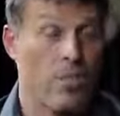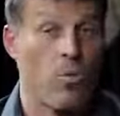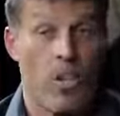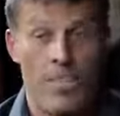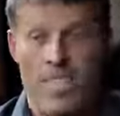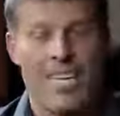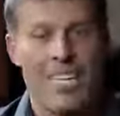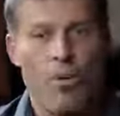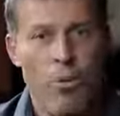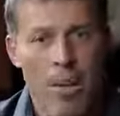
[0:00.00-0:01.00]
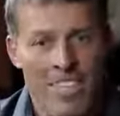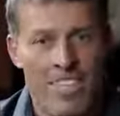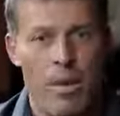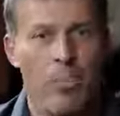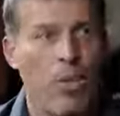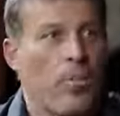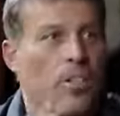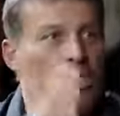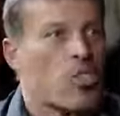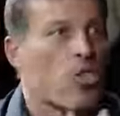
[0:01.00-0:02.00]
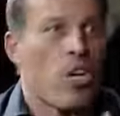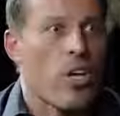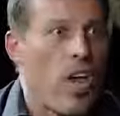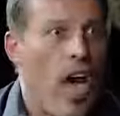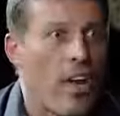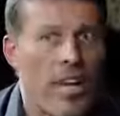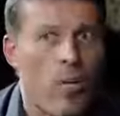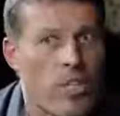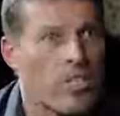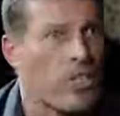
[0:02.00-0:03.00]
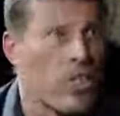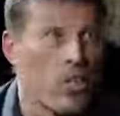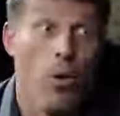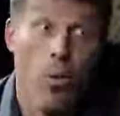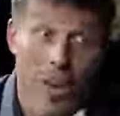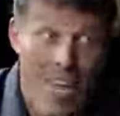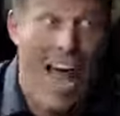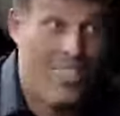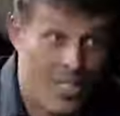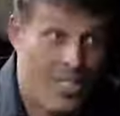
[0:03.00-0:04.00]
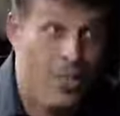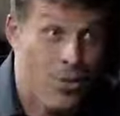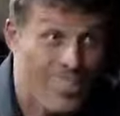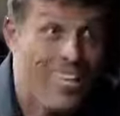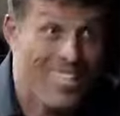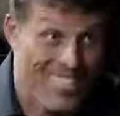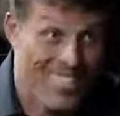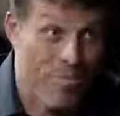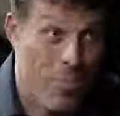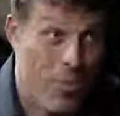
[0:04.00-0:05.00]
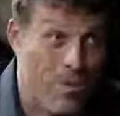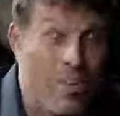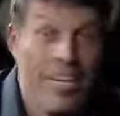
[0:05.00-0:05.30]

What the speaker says: And so one of the things I did is I want to make it simple. Let me just show you not only what to do, but what not to do is just as important,